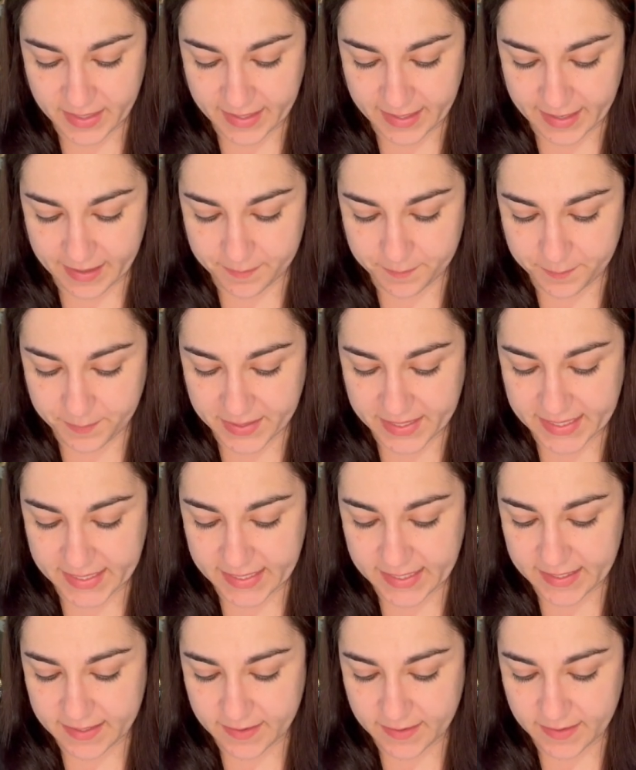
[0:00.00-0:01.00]
and
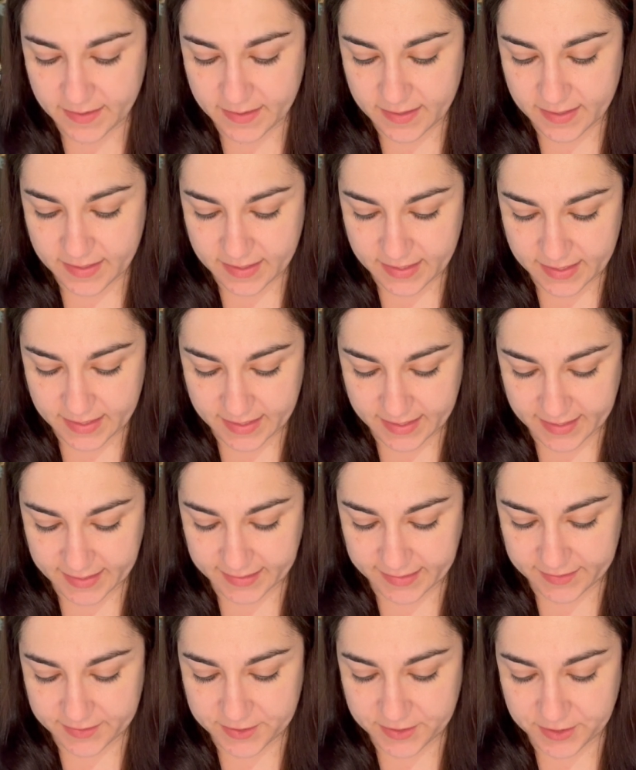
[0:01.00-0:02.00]
B
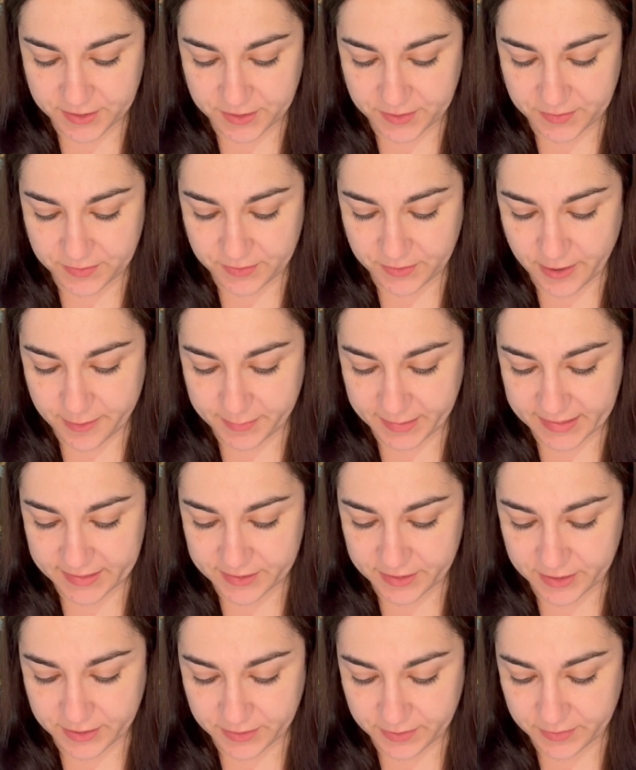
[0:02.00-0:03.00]
is 2 times
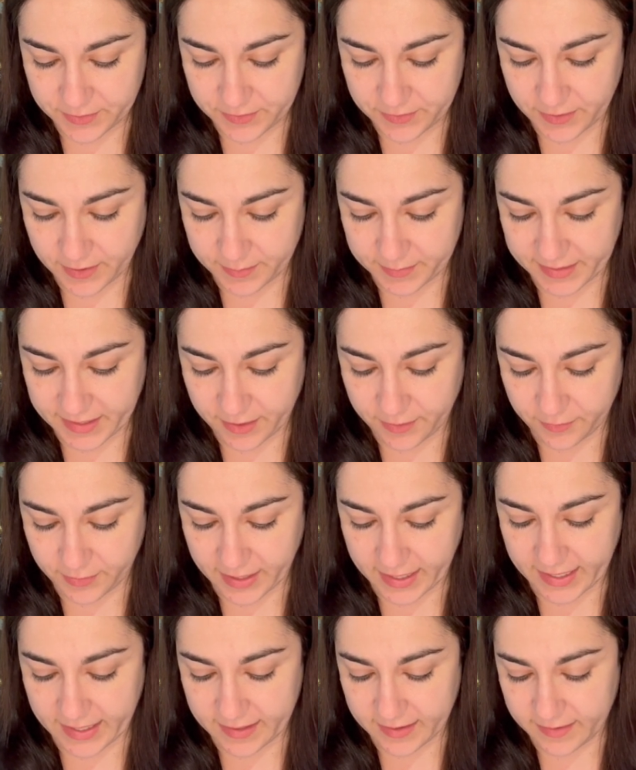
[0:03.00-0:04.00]
2 times
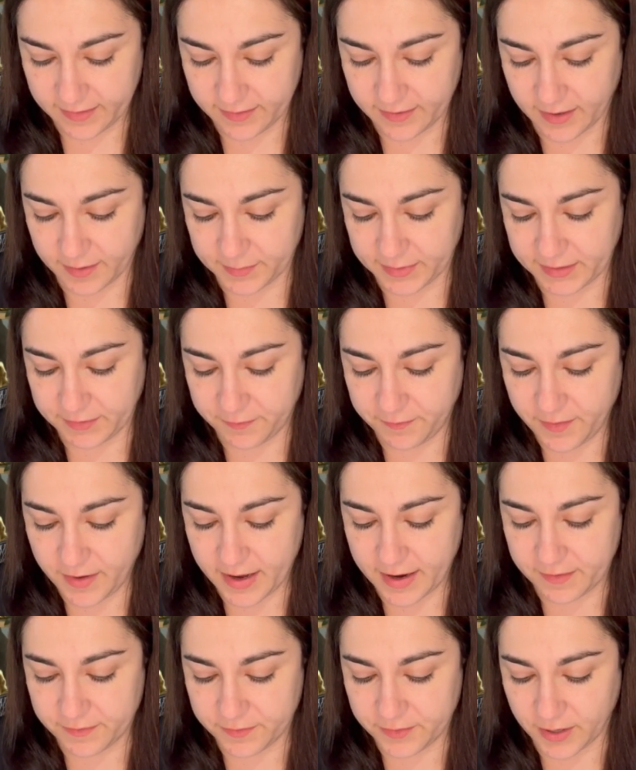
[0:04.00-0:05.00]
3 times
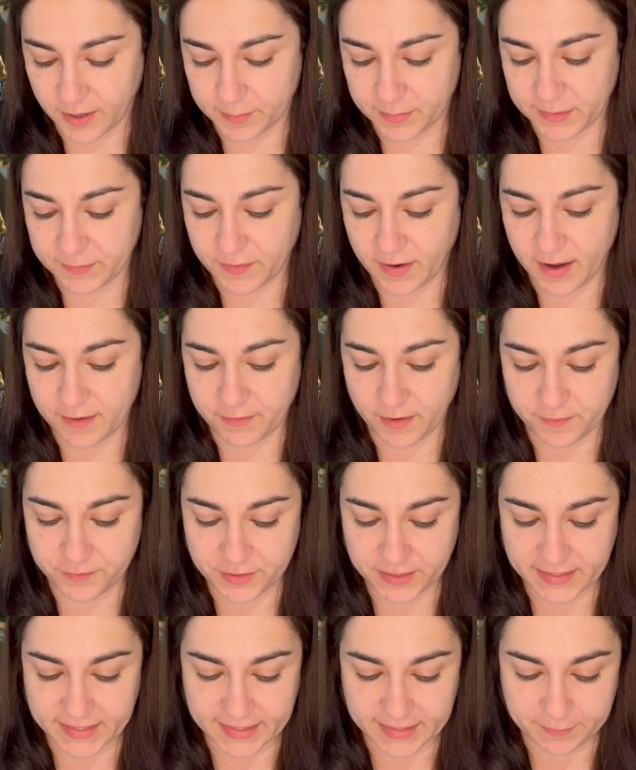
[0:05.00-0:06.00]
5 times 5. I've
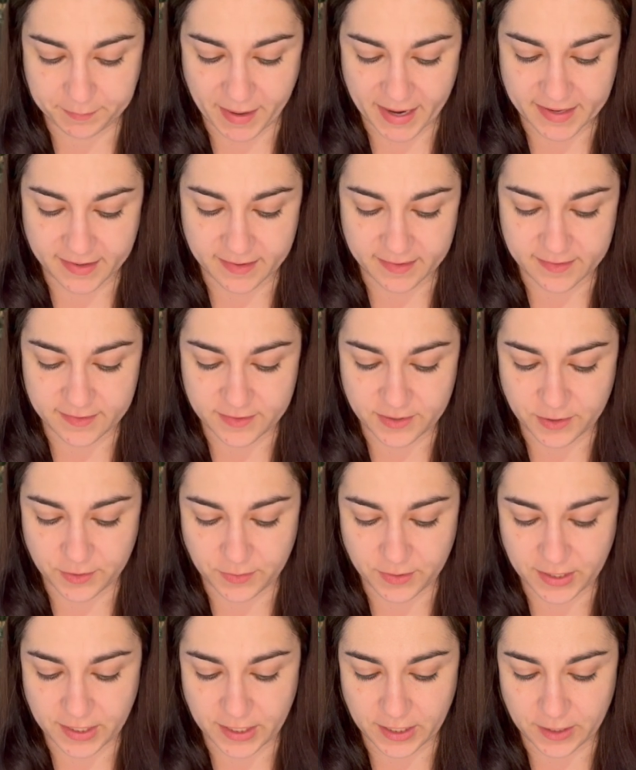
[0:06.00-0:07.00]
just expanded 2
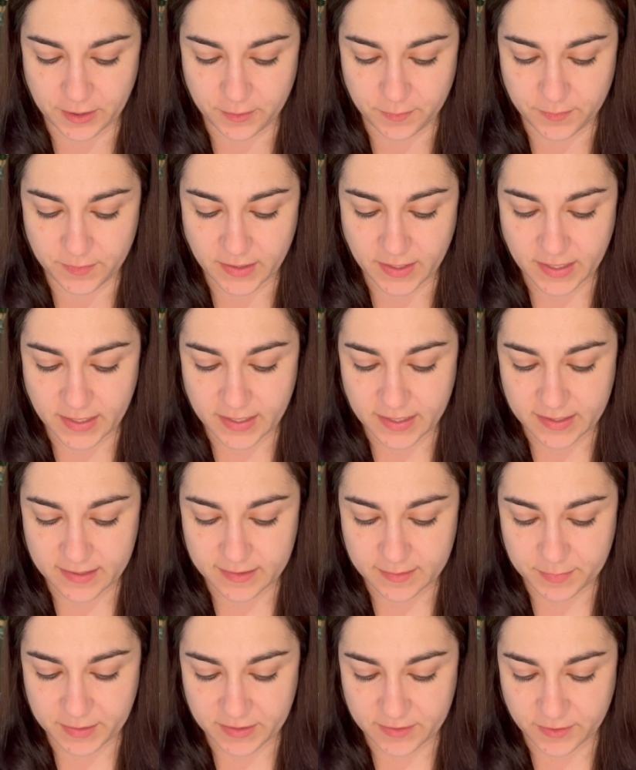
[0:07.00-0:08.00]
cubed
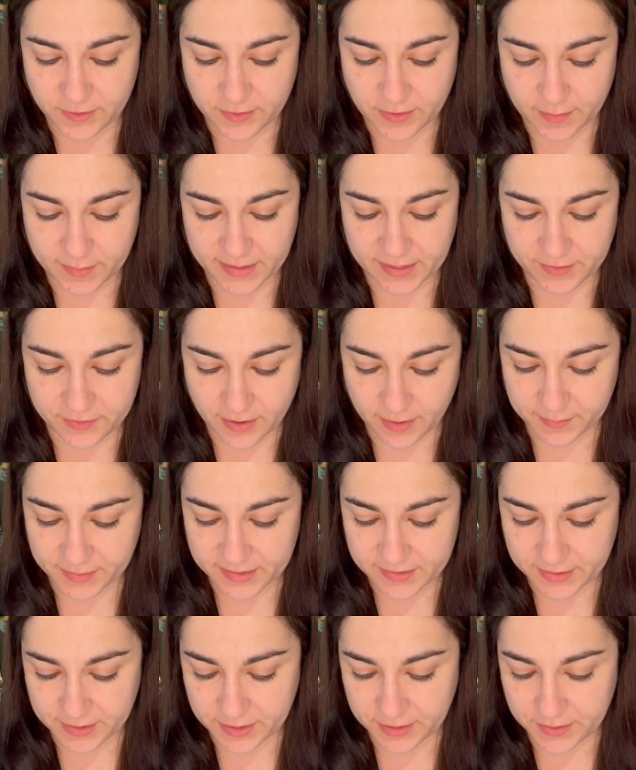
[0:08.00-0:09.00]
to be 2 times 2 times
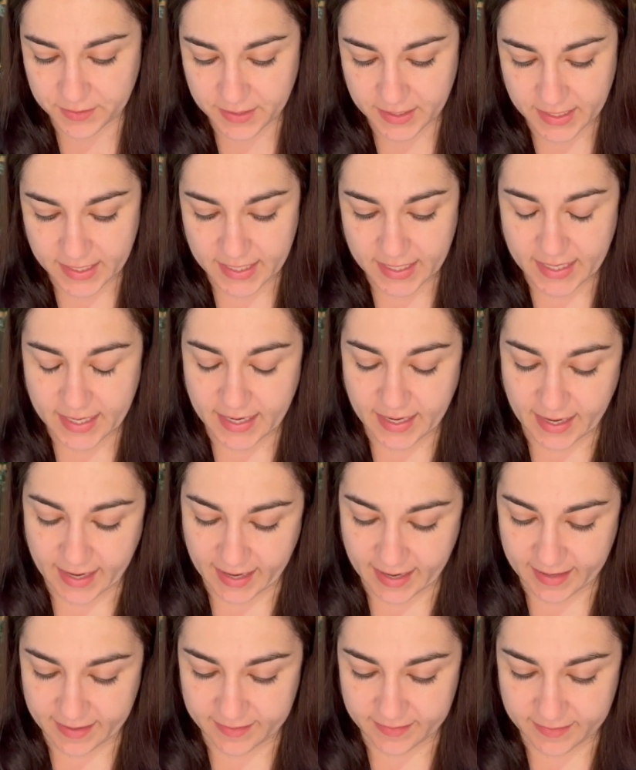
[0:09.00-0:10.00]
2,
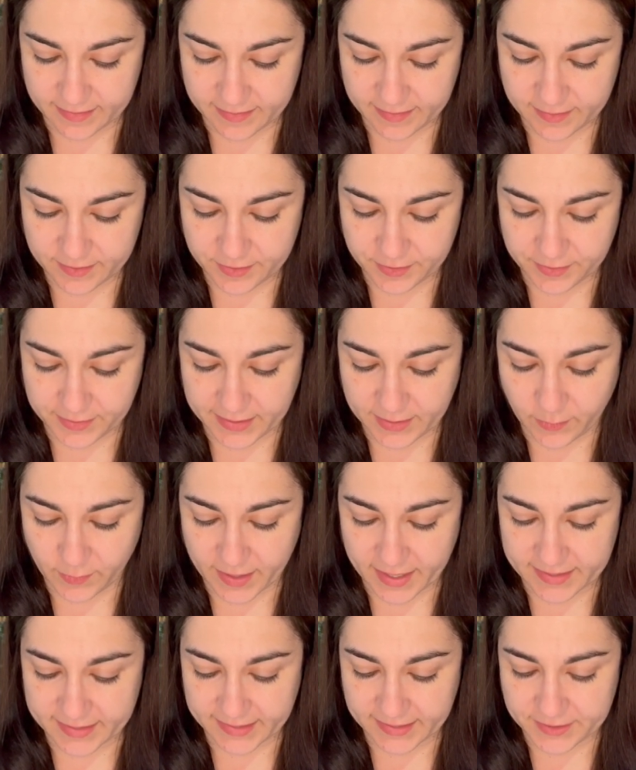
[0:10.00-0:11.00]
and 2
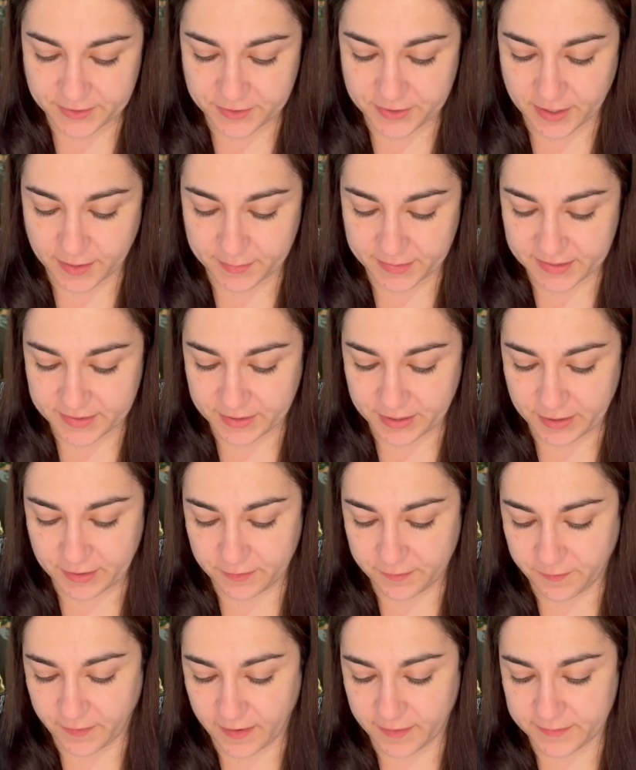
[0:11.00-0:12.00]
squared is 2 times 2,
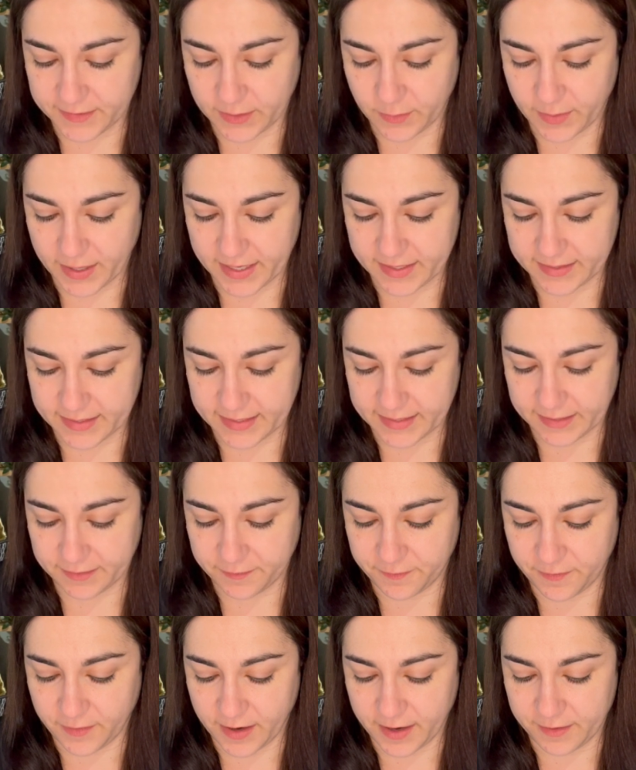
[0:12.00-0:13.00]
5 squared is
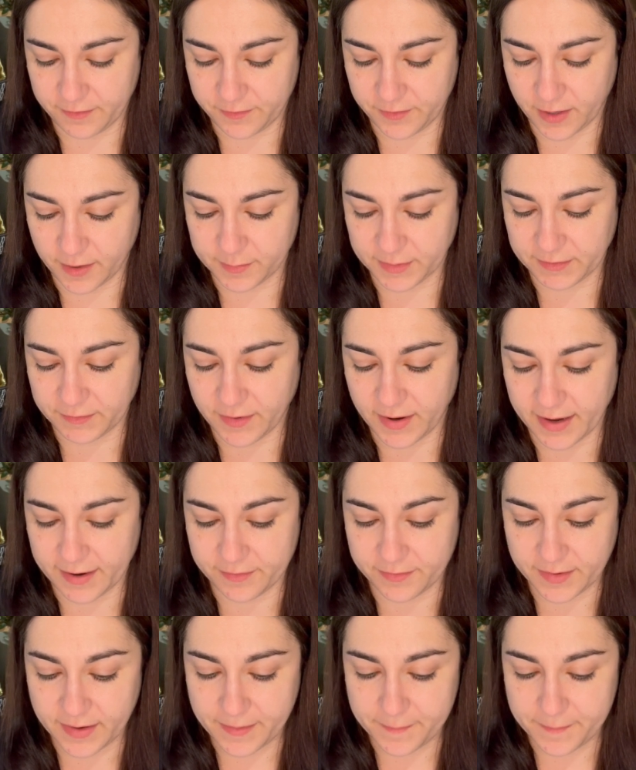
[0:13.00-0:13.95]
5 times 5.